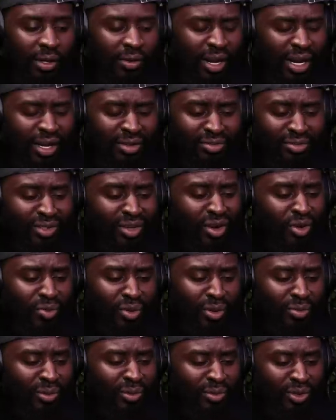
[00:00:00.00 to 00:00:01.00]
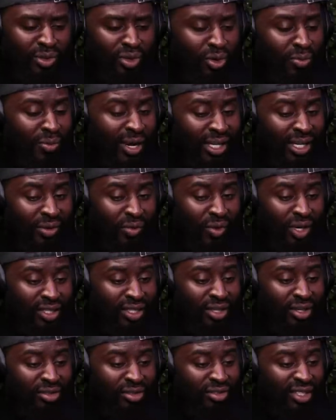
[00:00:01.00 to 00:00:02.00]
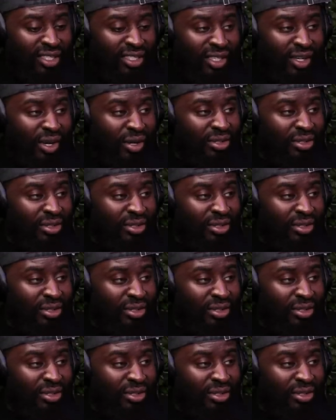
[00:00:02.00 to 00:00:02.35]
I have no problems with trauma. I can watch those things and go